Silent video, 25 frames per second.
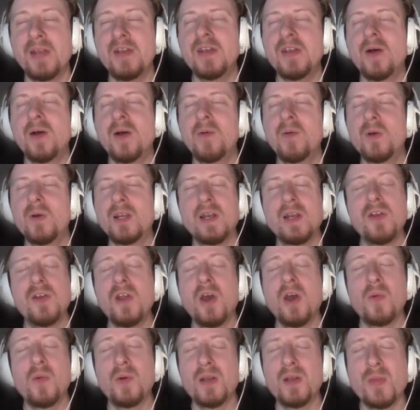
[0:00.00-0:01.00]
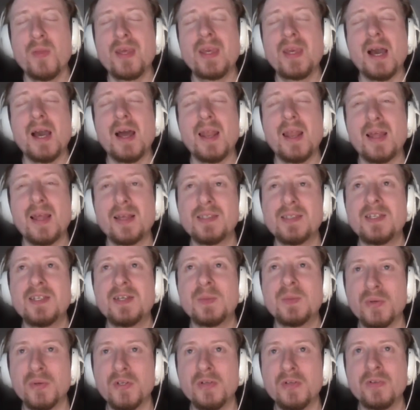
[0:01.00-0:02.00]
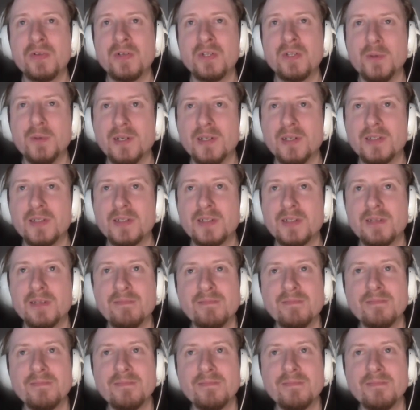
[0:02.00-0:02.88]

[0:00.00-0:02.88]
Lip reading: And no one in the galaxy can prove otherwise.